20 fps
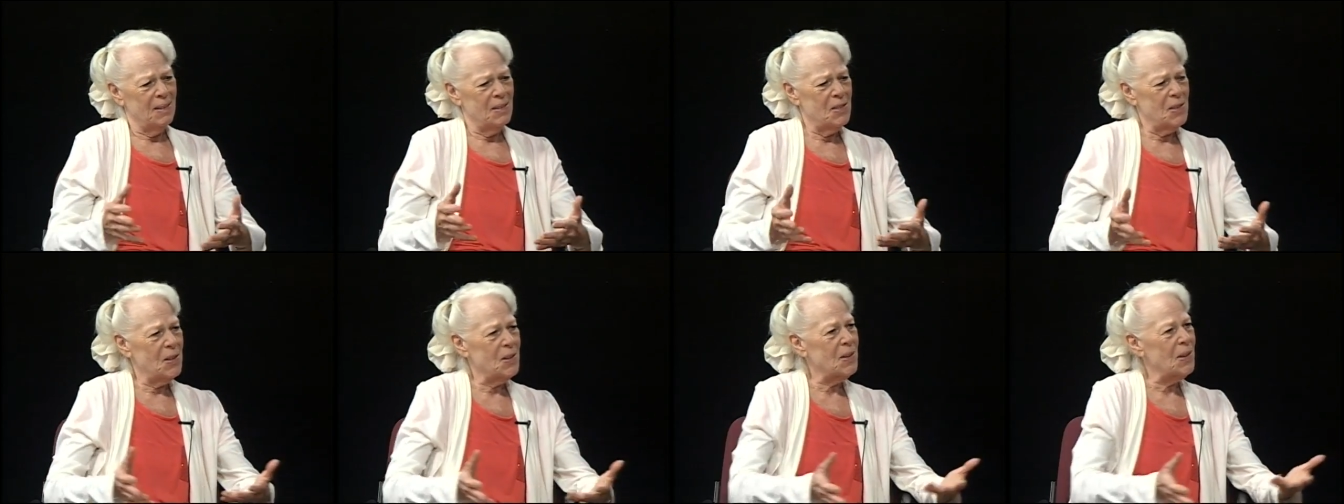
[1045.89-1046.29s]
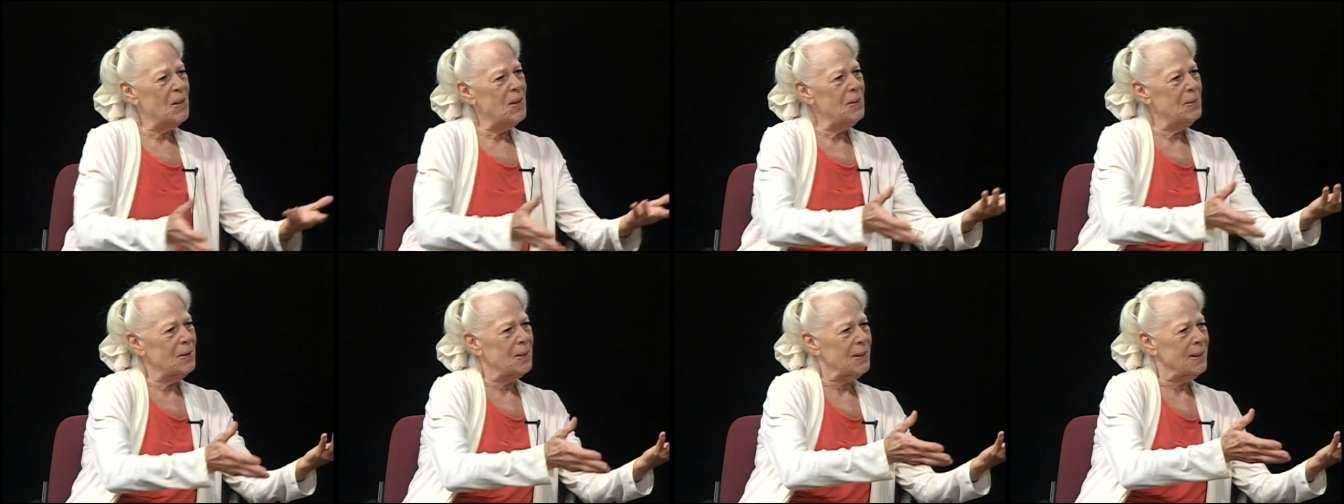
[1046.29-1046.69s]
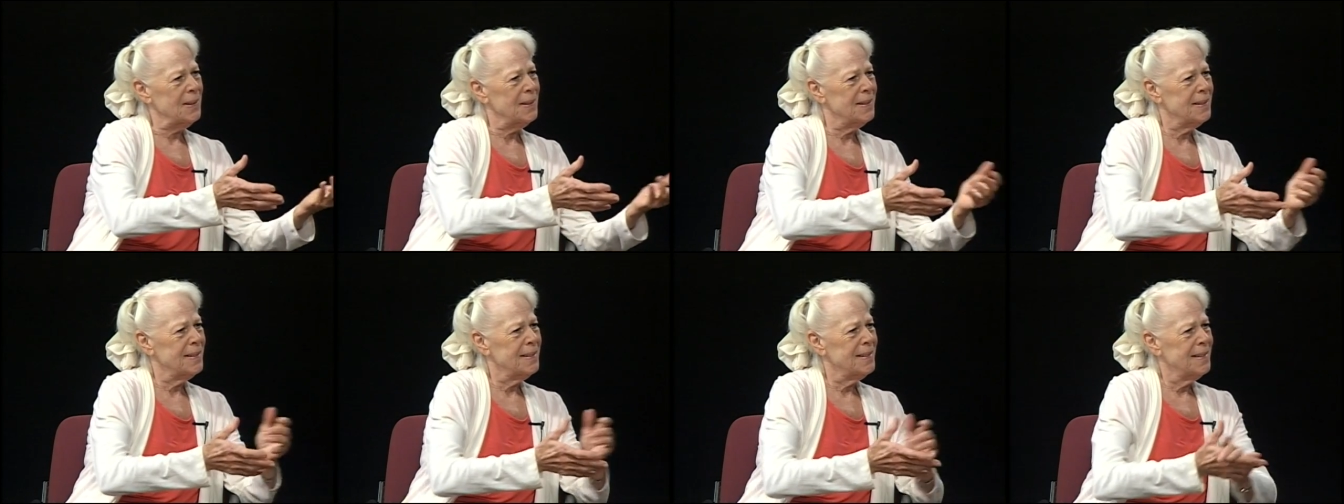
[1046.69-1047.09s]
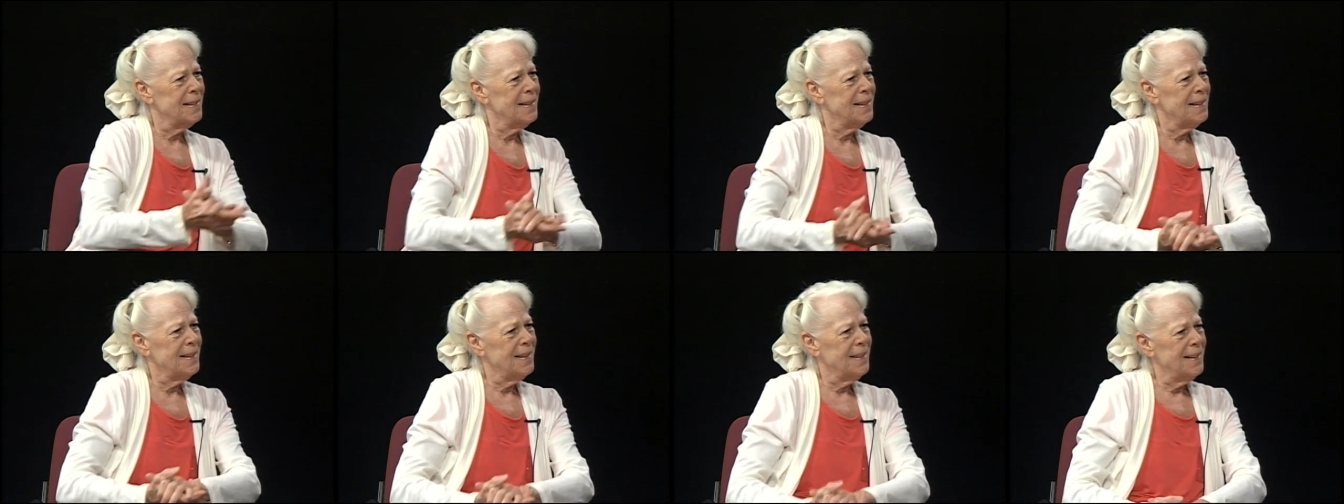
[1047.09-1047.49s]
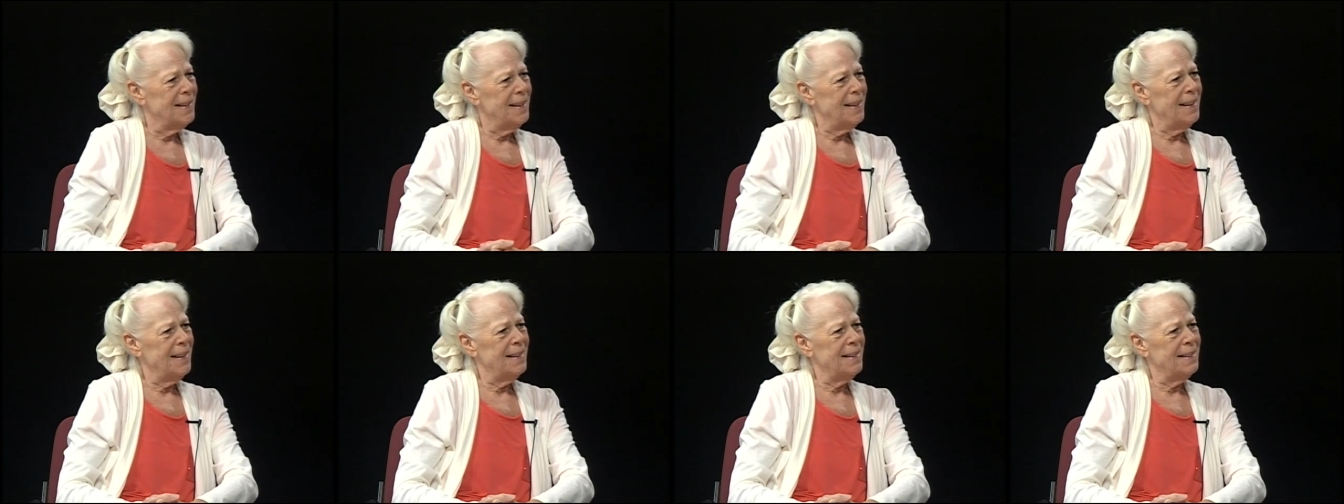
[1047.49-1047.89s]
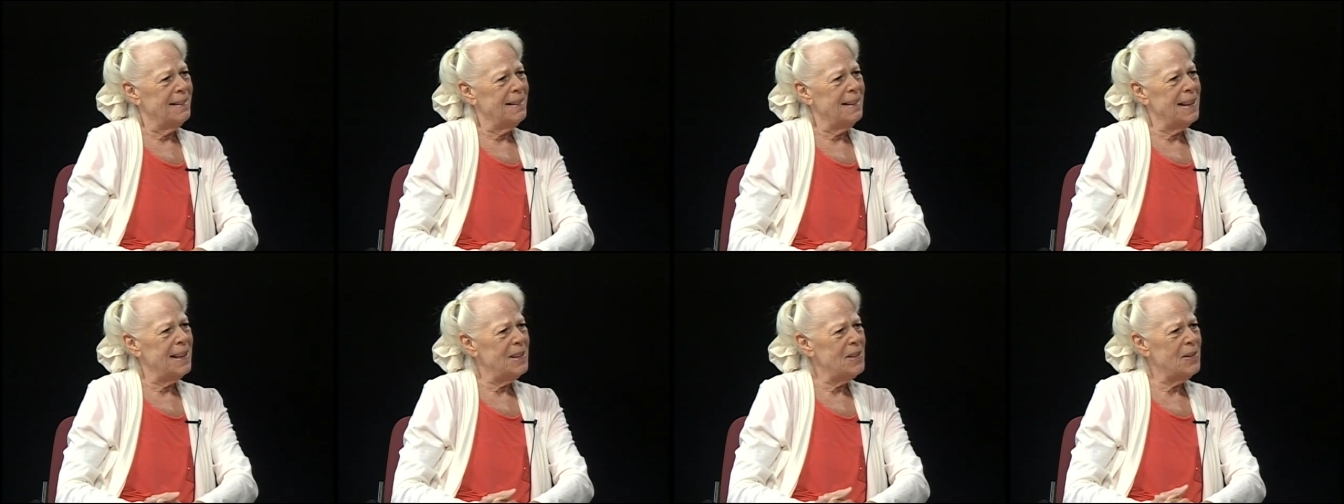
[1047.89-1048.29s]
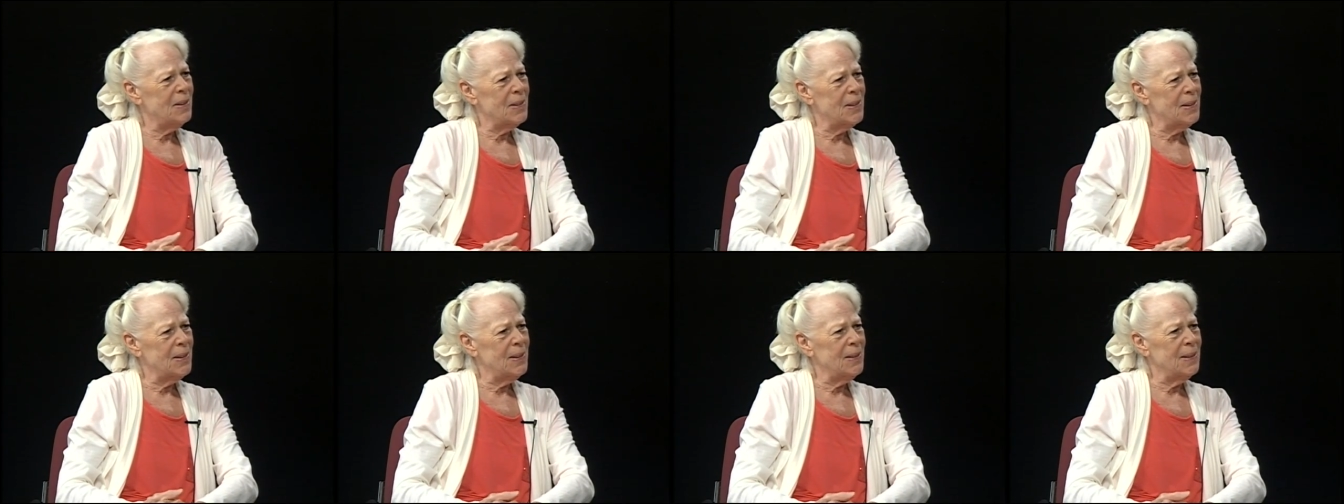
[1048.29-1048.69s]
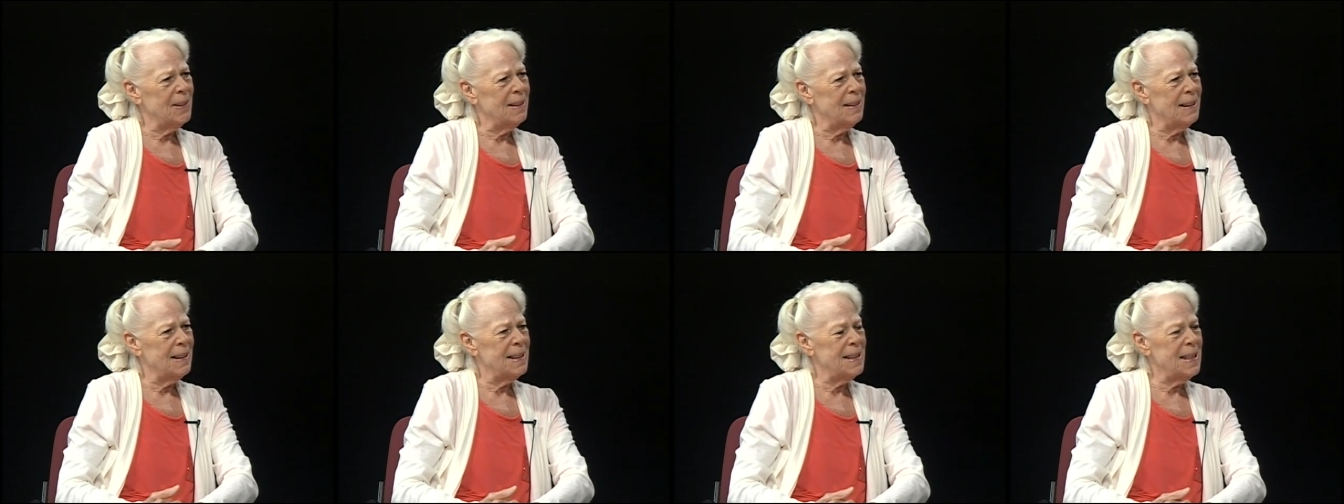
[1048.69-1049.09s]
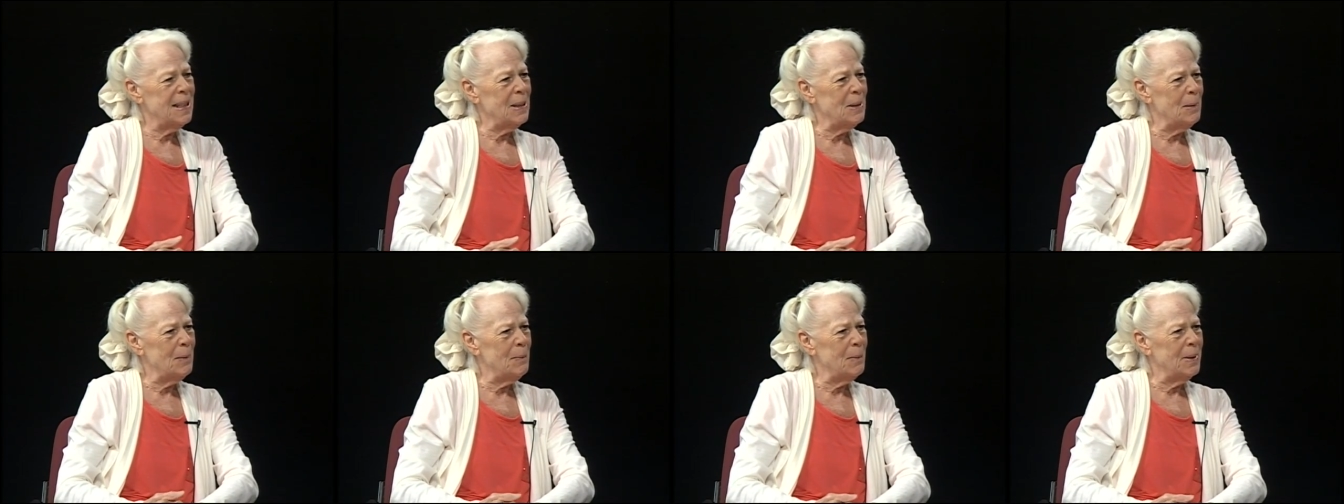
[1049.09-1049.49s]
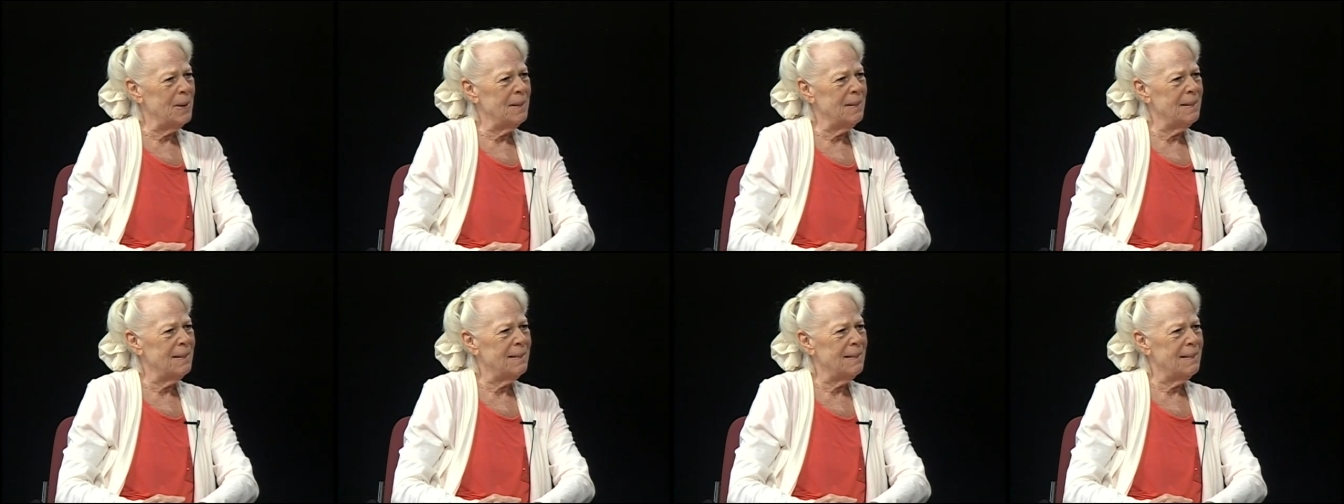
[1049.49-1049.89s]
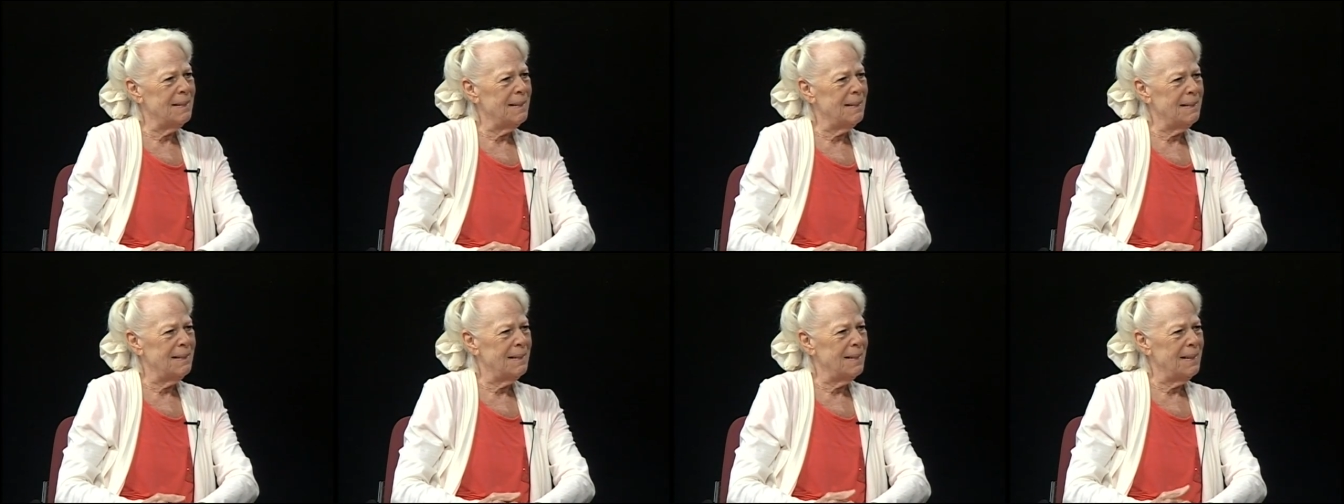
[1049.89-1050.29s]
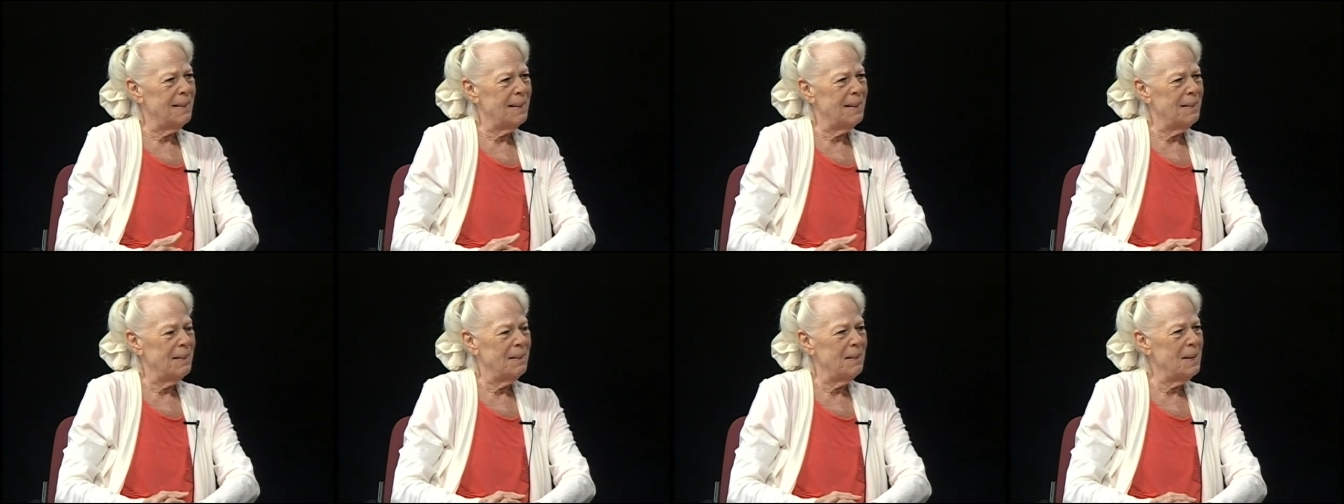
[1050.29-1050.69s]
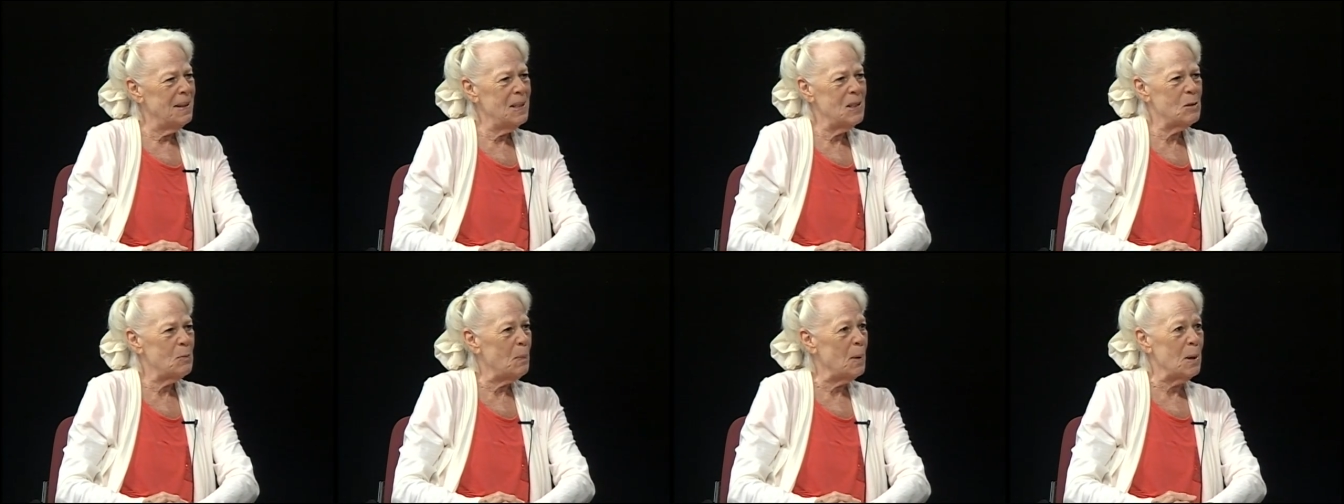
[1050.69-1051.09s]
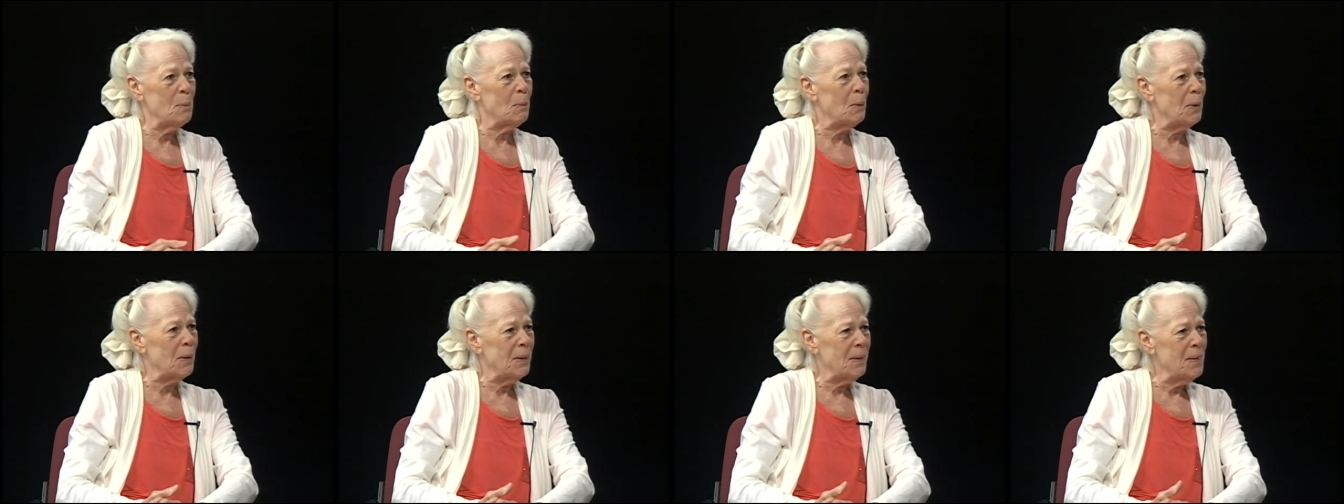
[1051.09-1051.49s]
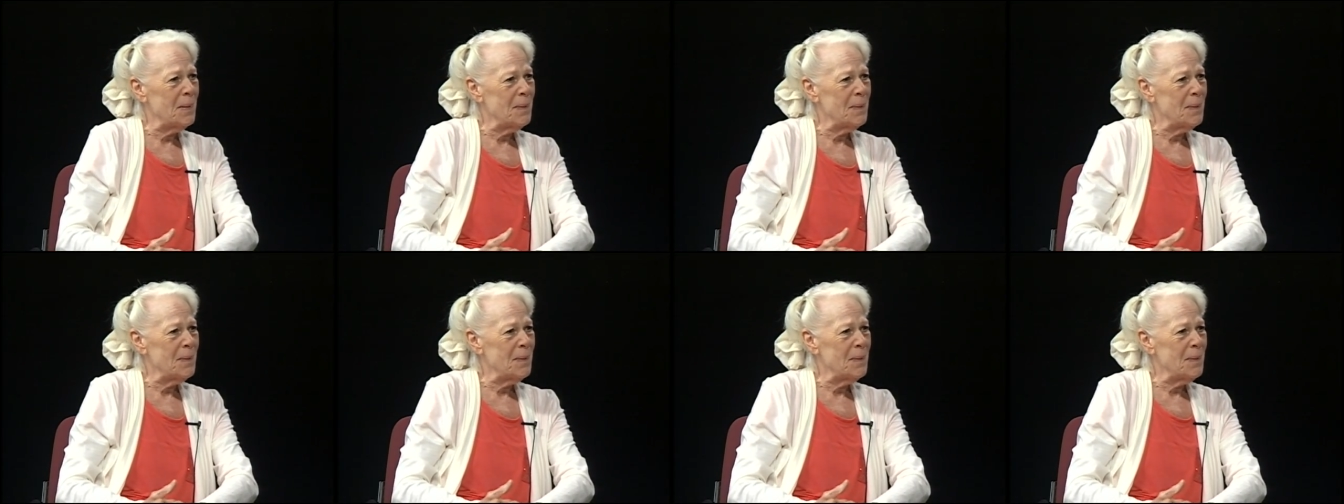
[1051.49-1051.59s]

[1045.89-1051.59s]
took over and led her and led him and leads people